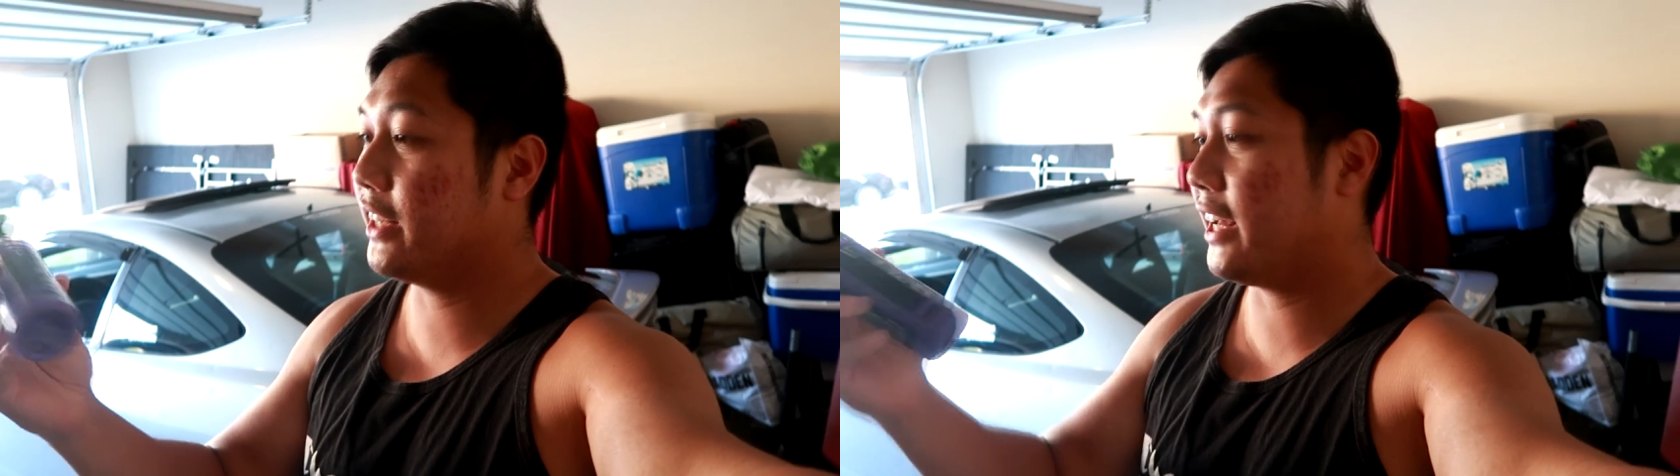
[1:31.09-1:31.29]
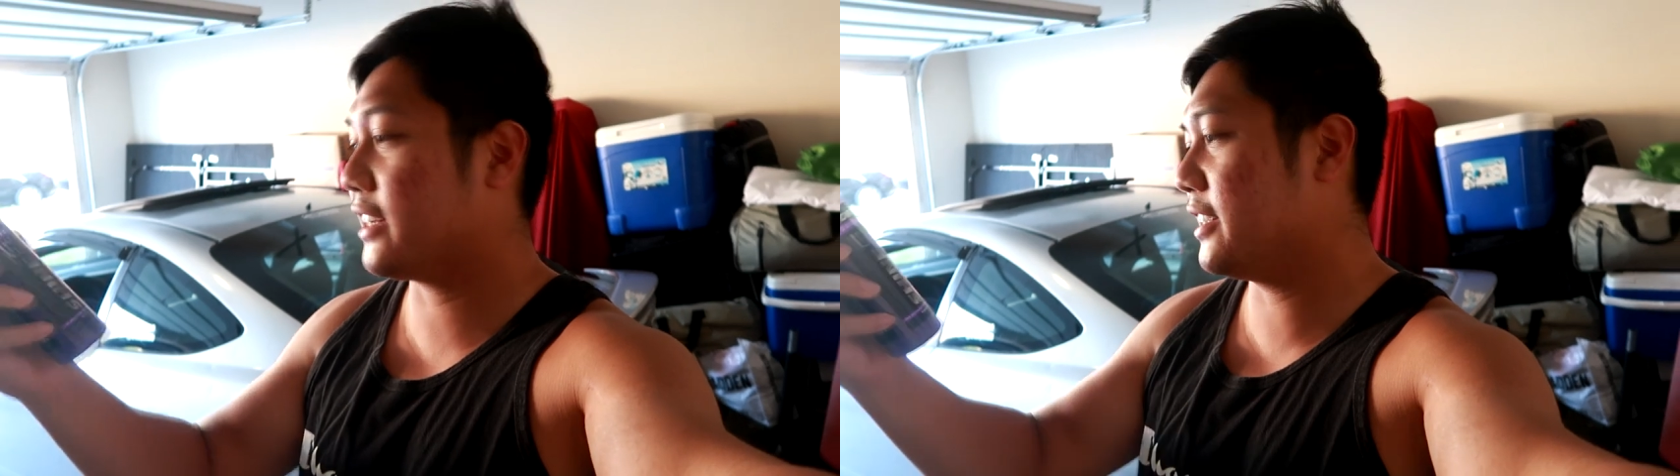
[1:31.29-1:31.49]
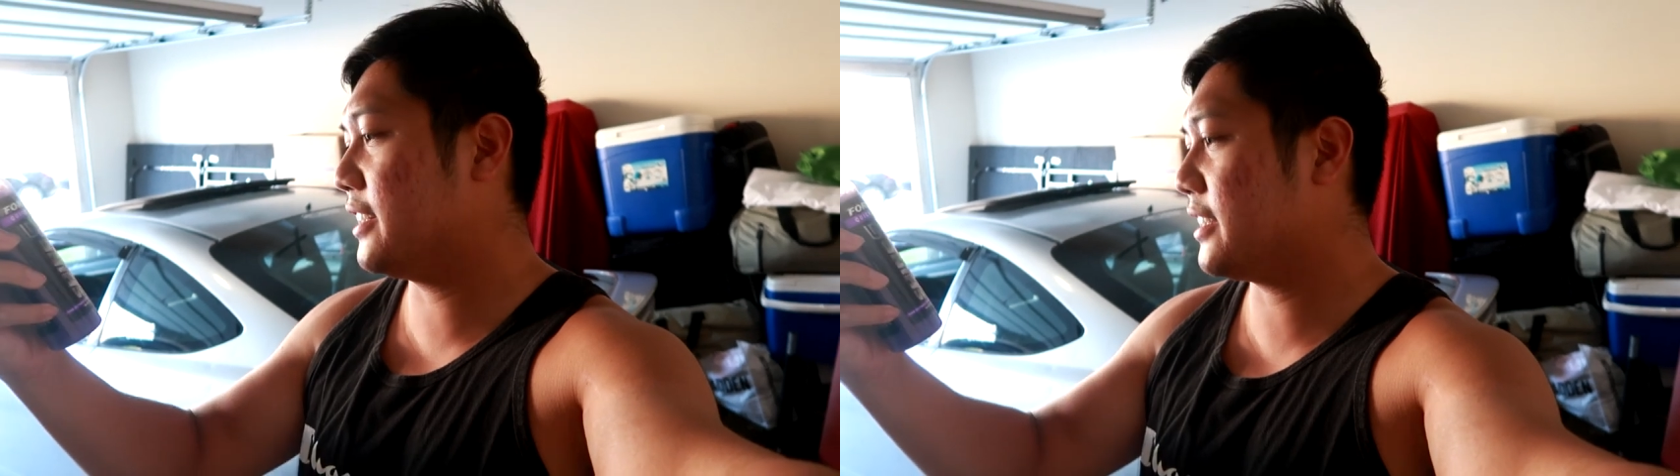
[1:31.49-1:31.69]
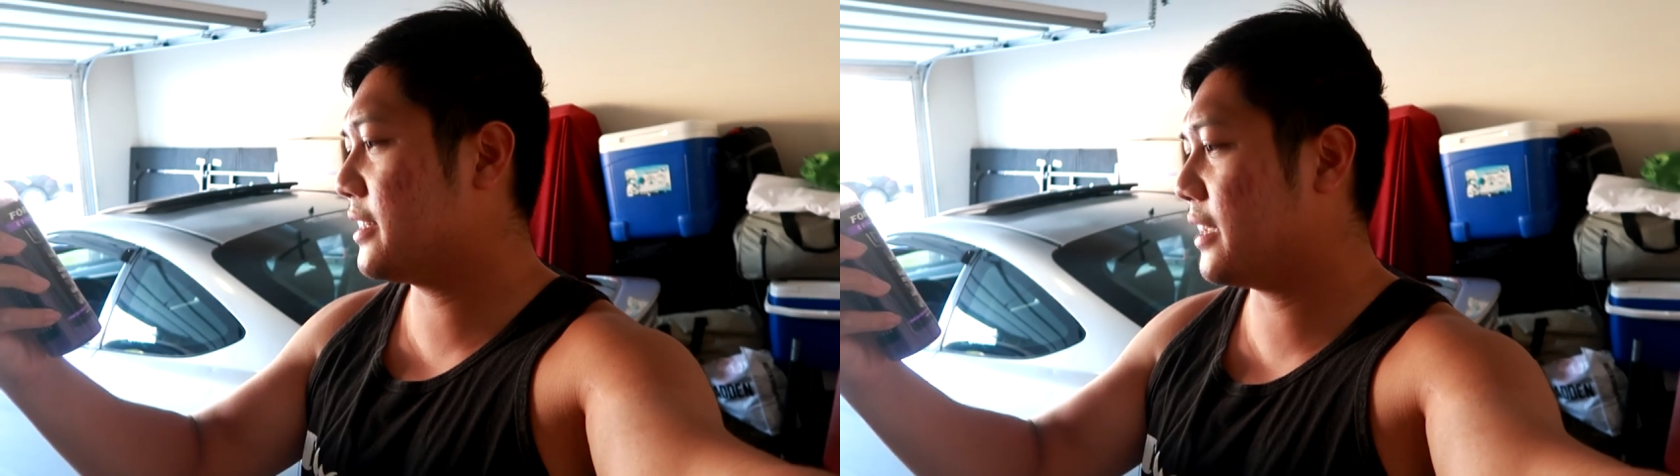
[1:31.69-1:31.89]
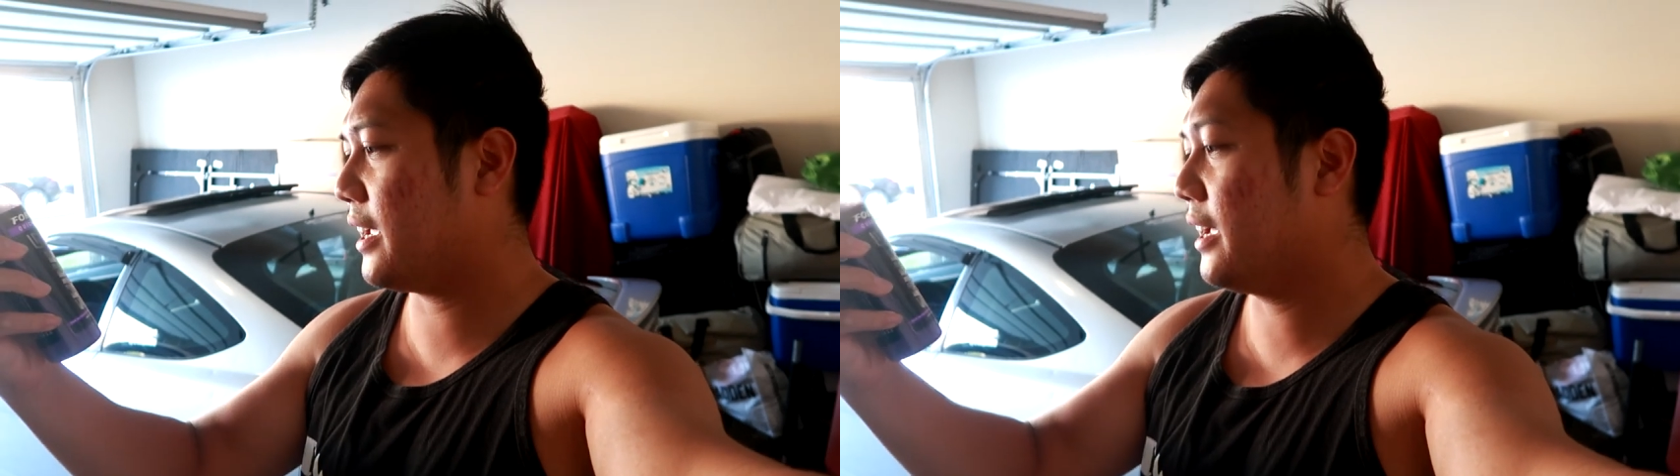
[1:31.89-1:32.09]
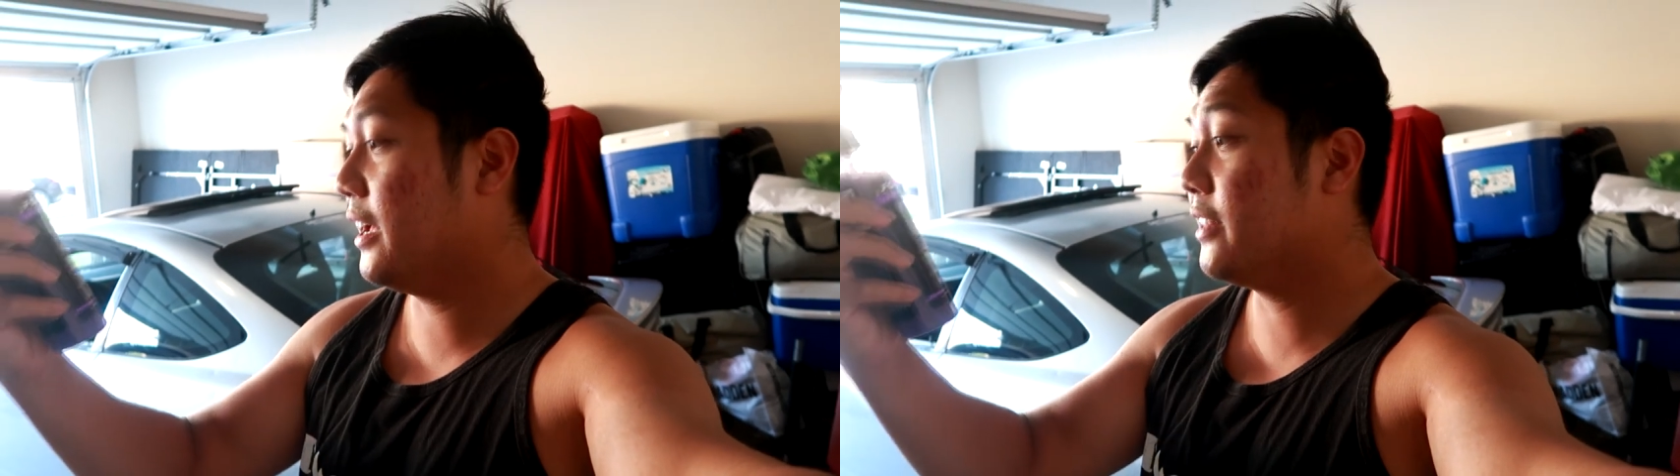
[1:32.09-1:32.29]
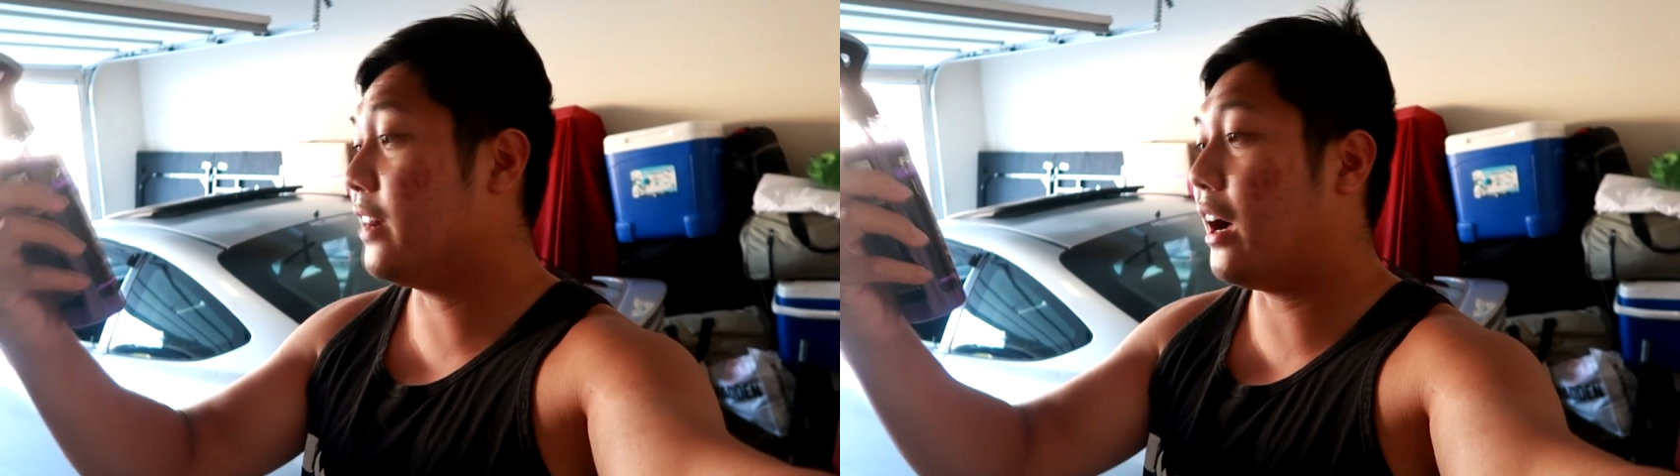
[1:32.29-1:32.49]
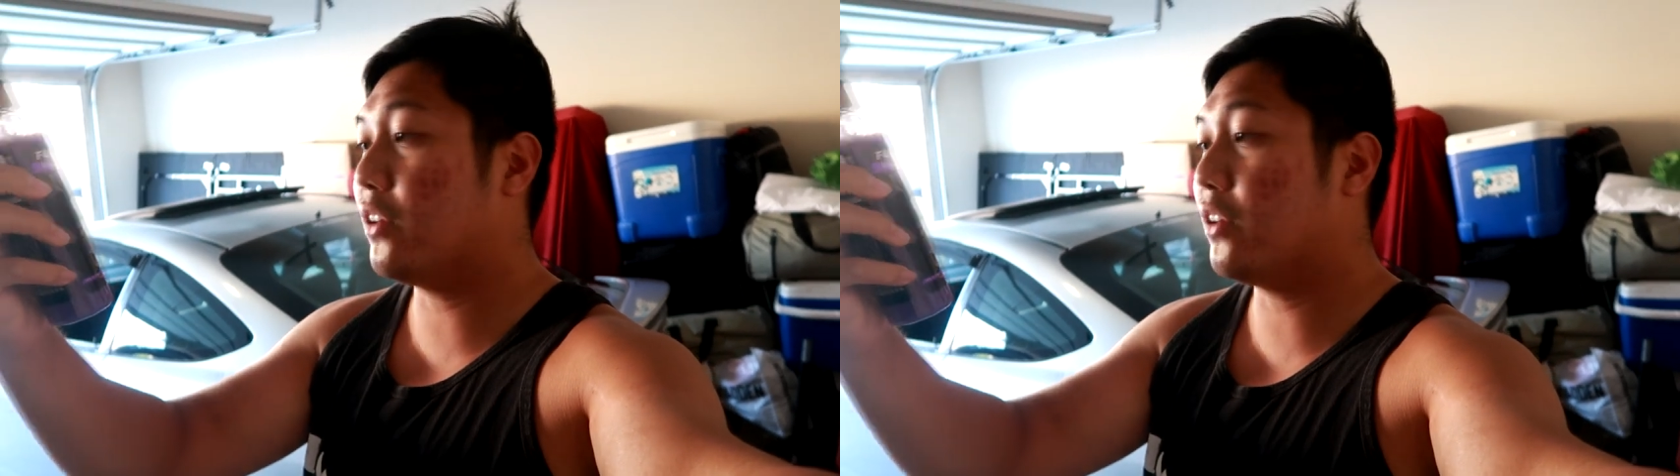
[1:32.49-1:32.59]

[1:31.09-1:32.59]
it actually does say the